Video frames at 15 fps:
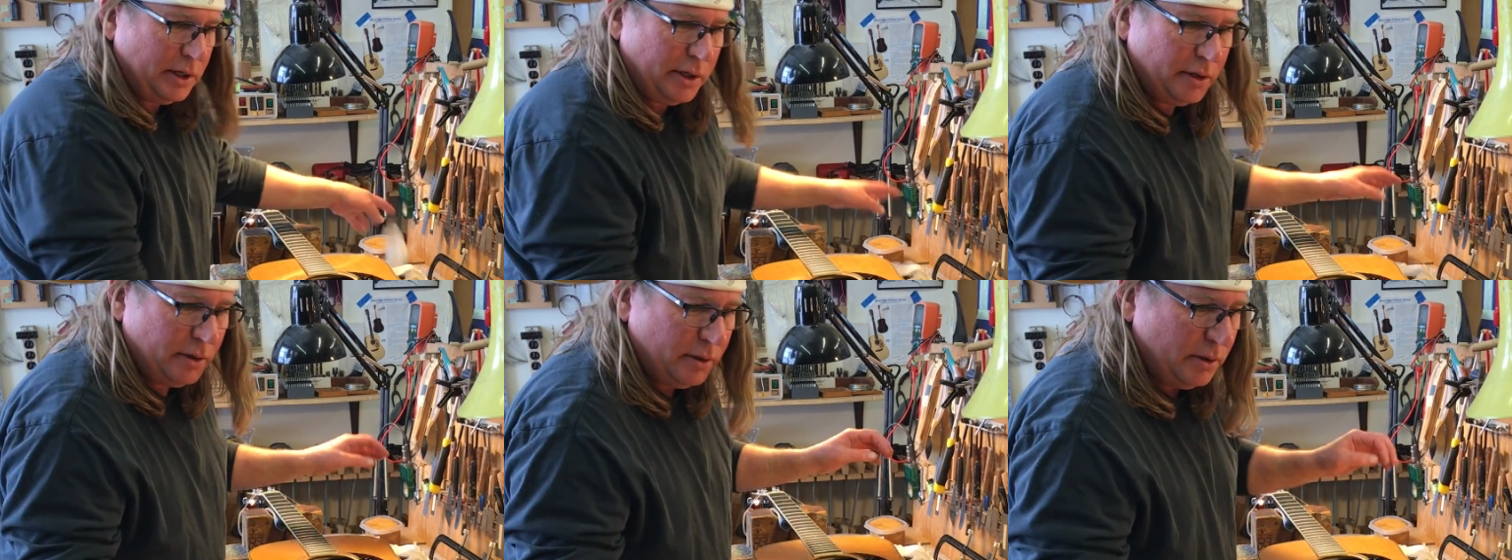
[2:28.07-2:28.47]
it
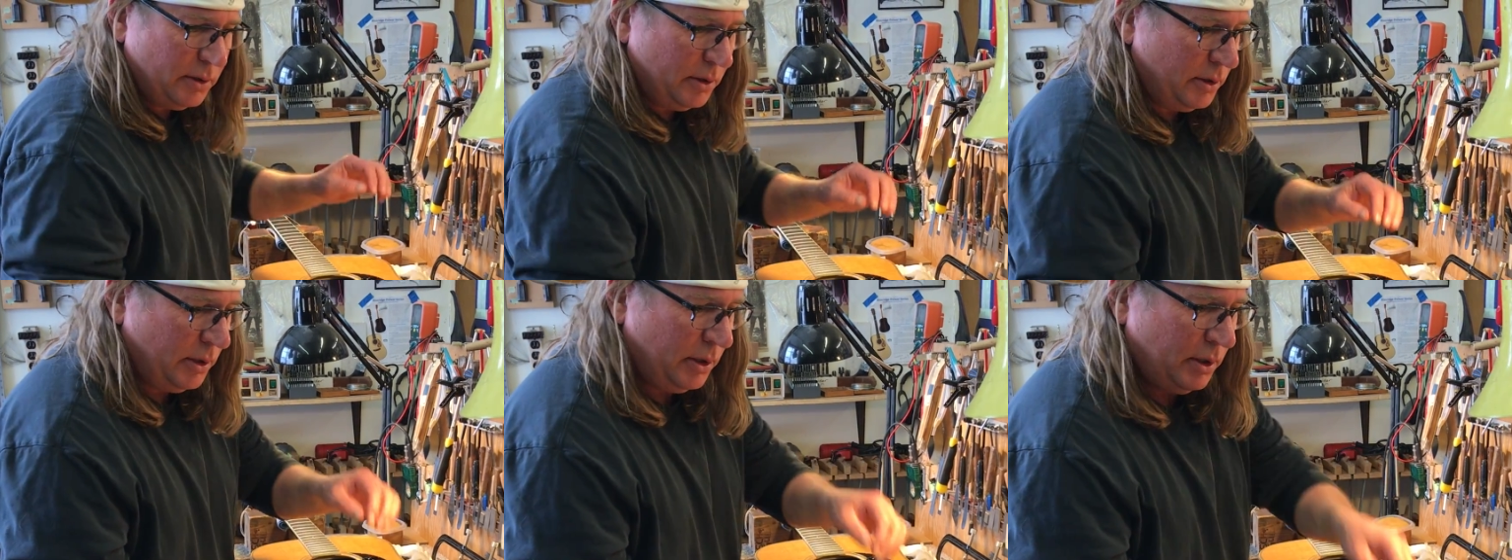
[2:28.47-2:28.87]
out.
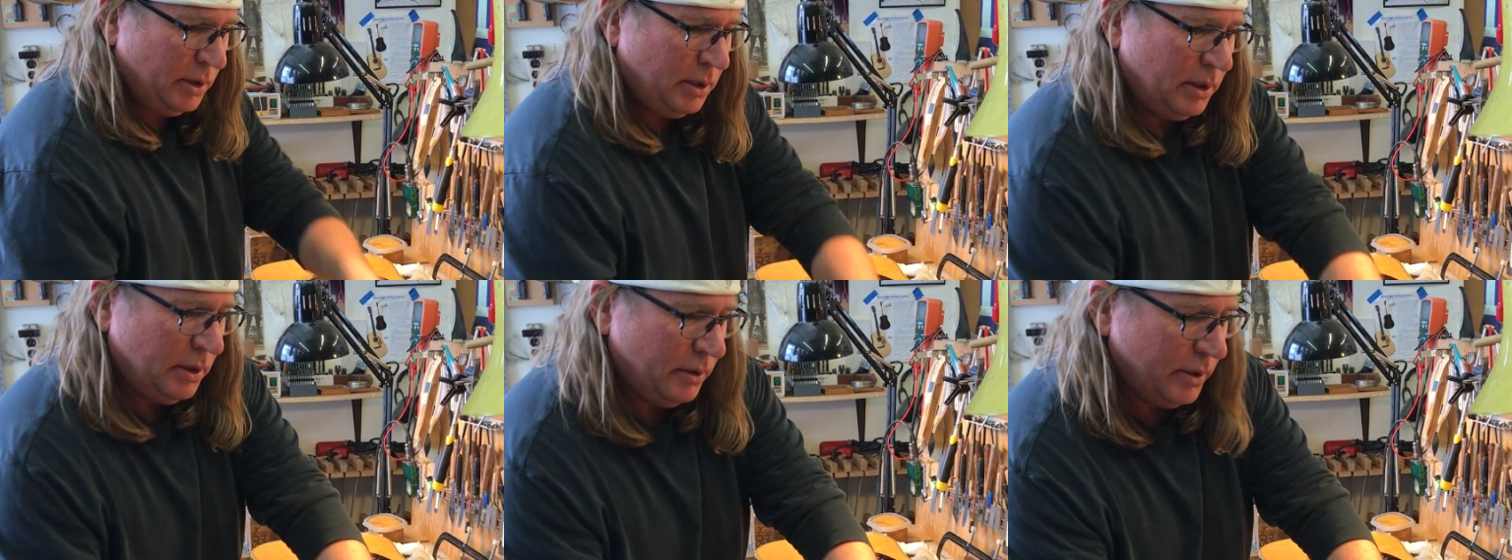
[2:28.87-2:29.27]

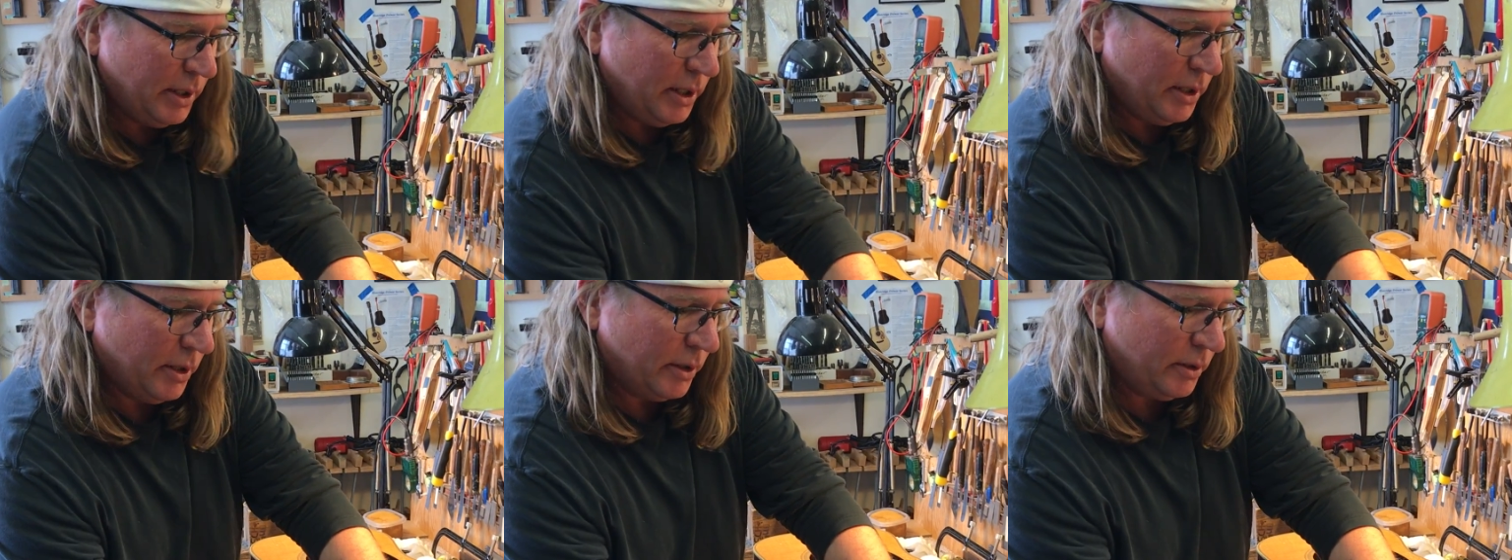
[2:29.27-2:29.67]

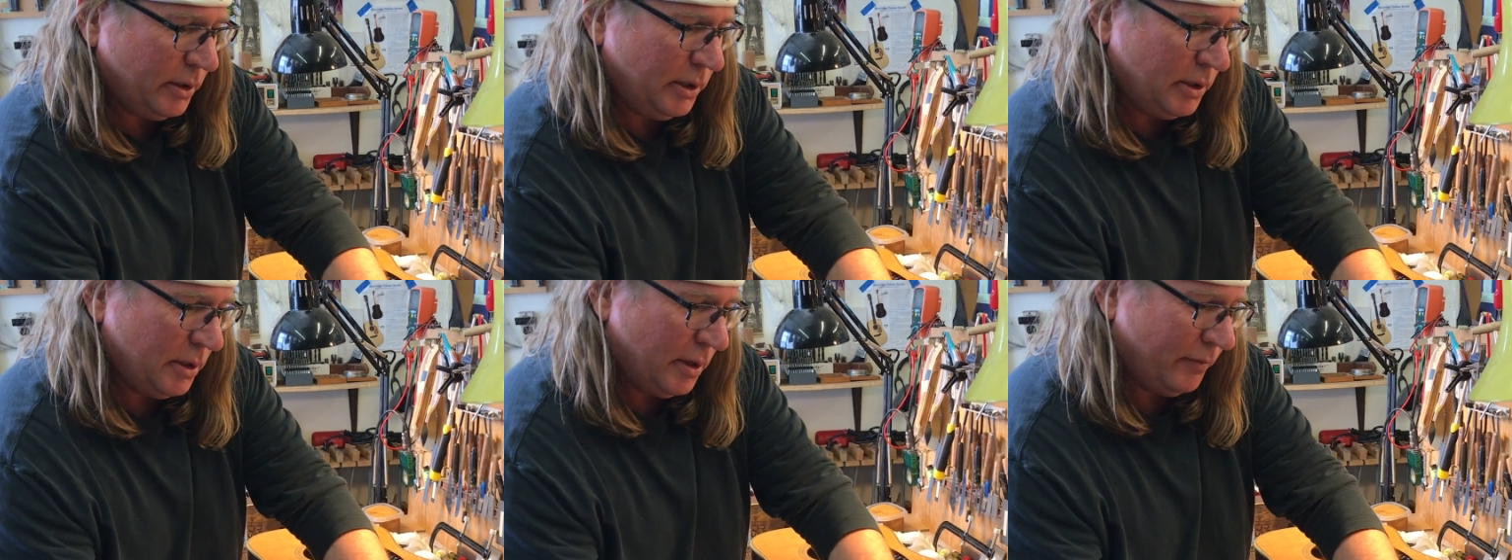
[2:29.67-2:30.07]
Then I'll
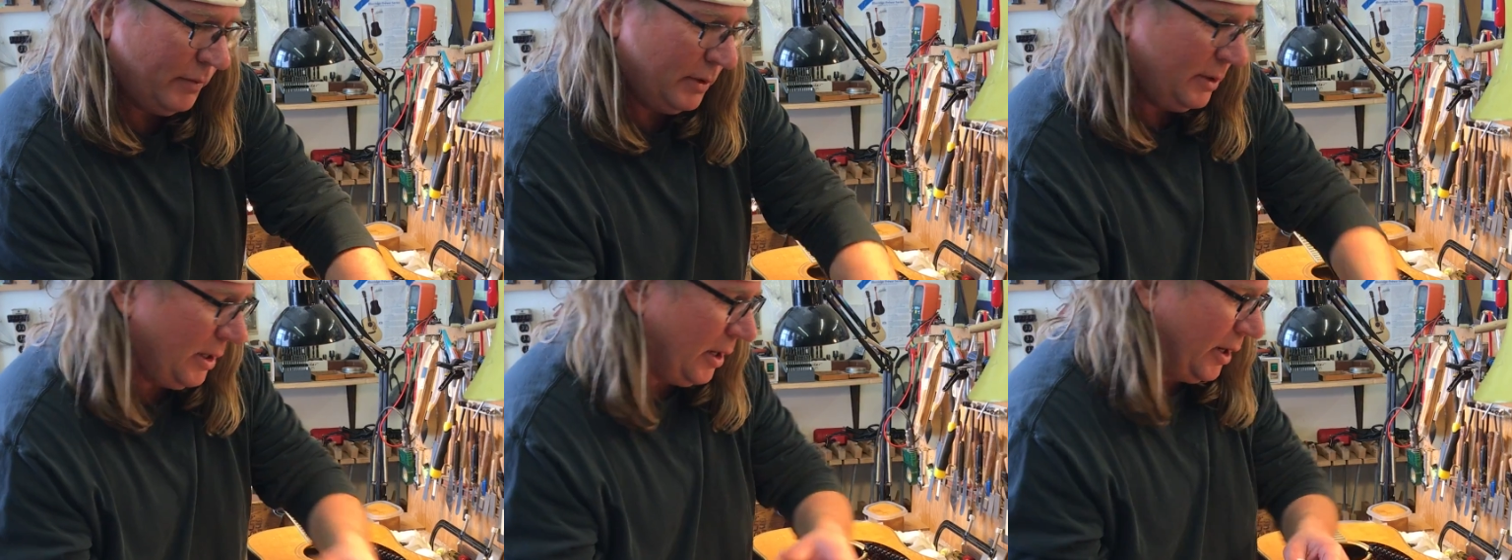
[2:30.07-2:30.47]
clean it off
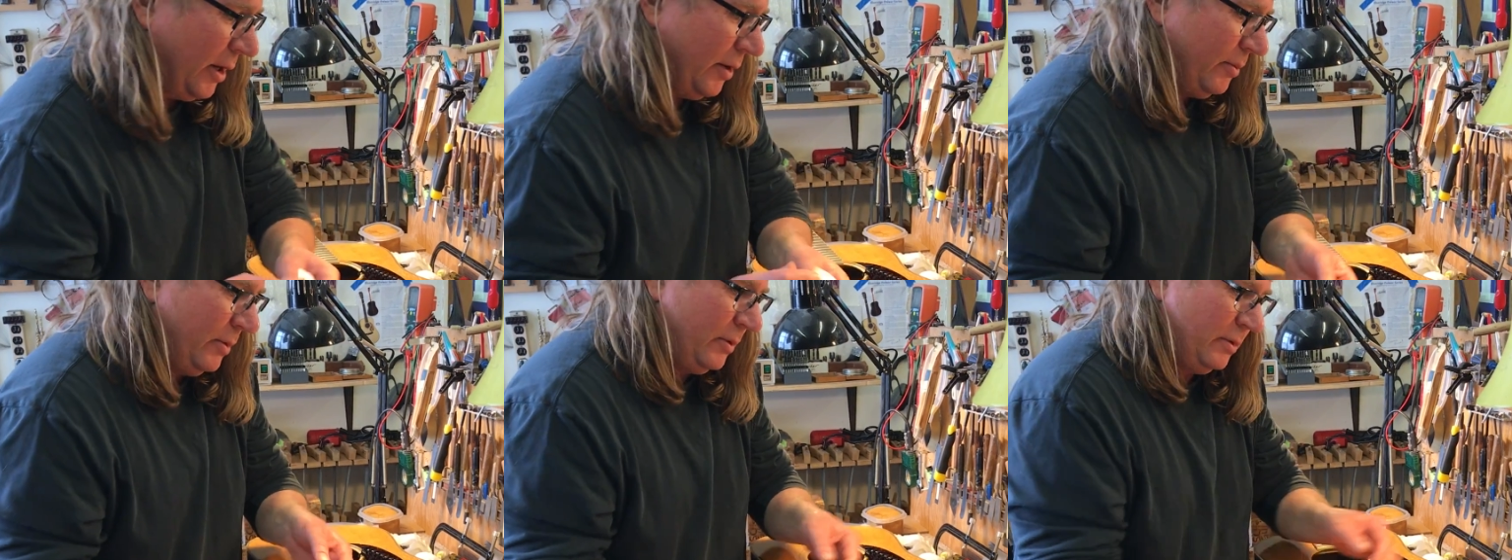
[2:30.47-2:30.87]
the
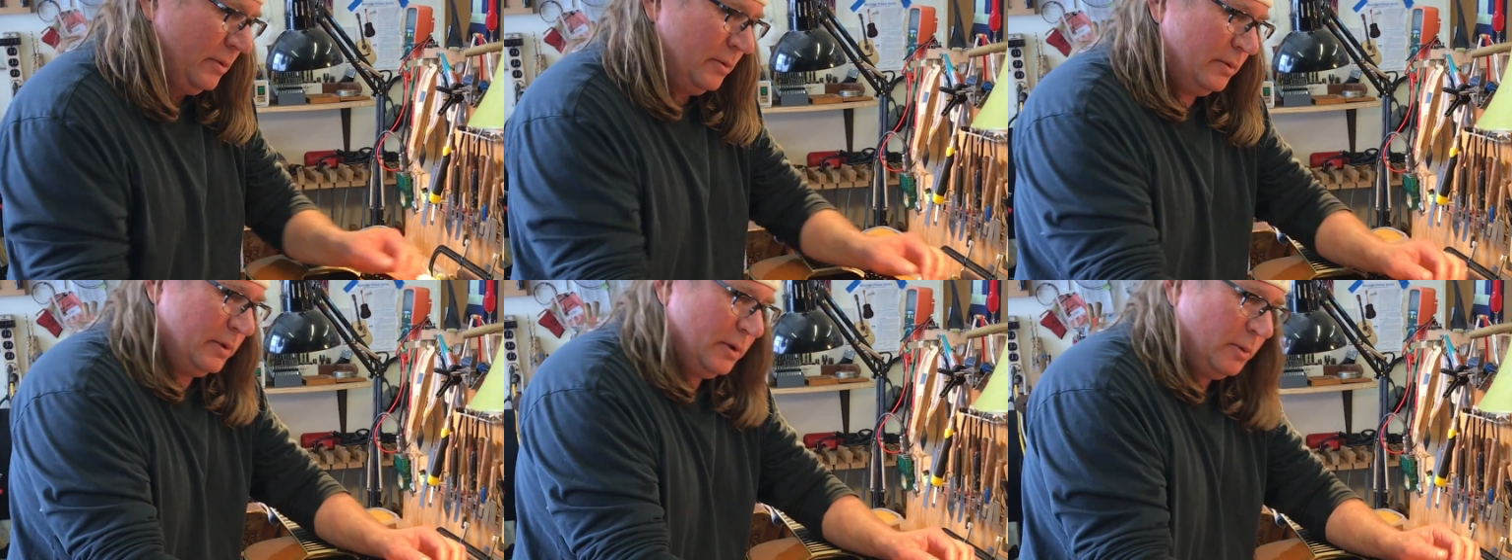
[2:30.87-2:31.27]
top
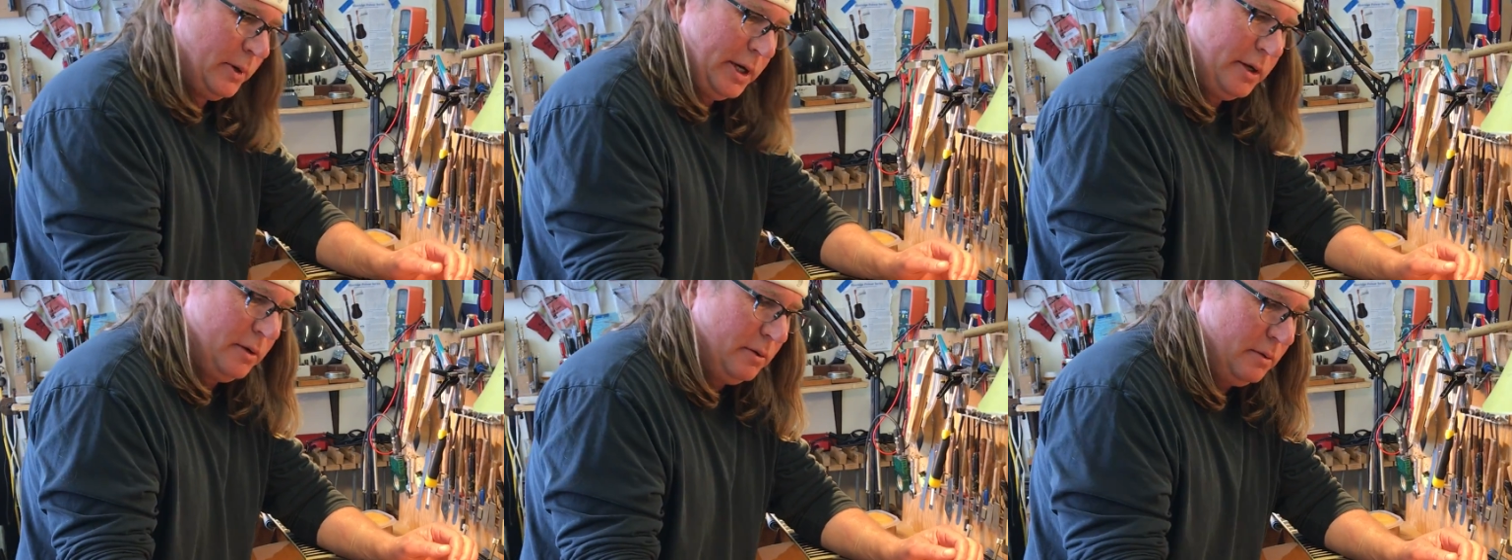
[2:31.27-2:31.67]
with a
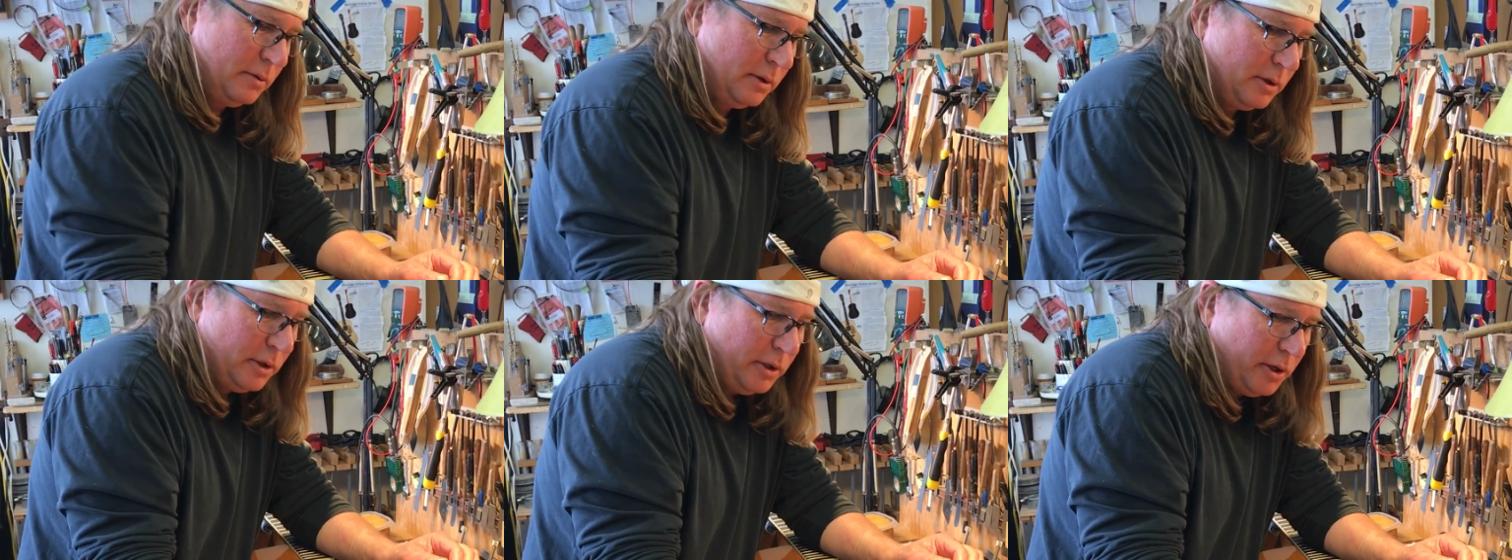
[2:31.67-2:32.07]
wet
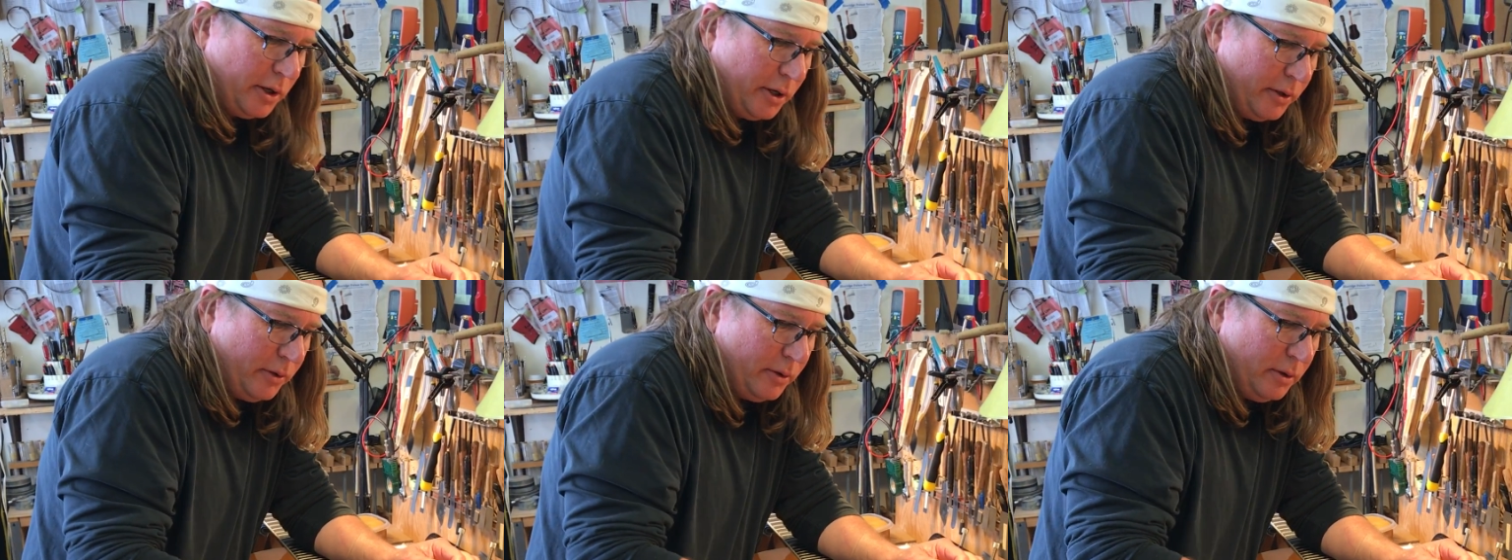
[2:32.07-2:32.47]

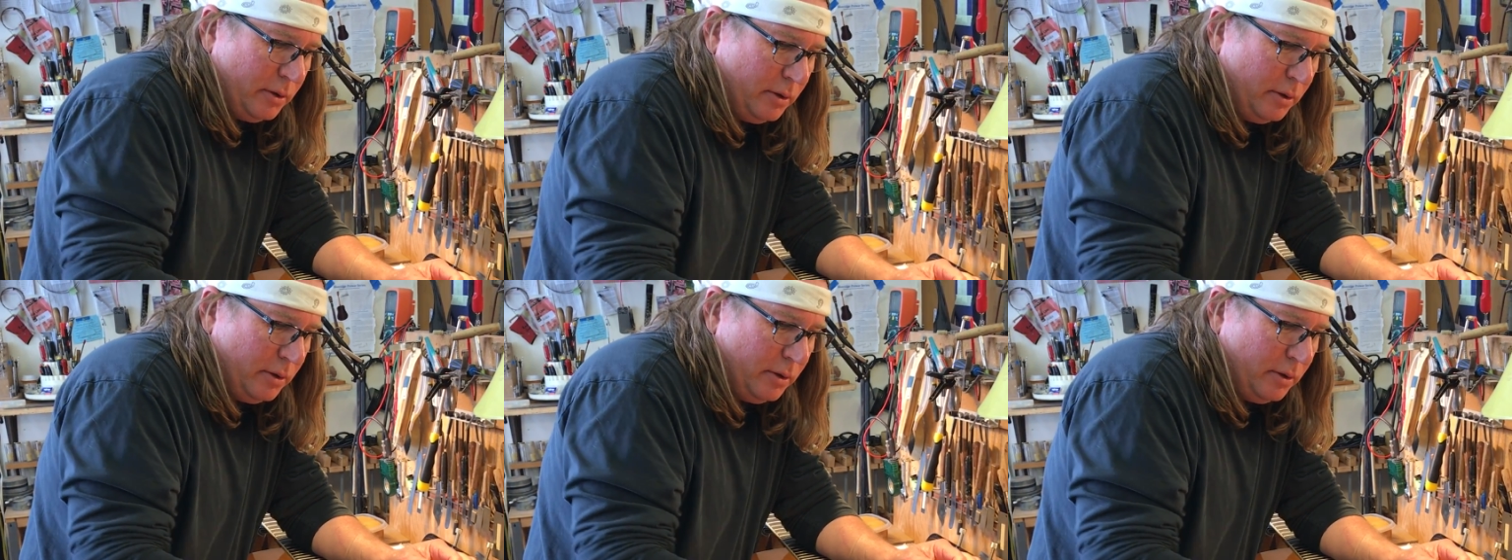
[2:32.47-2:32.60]
cloth.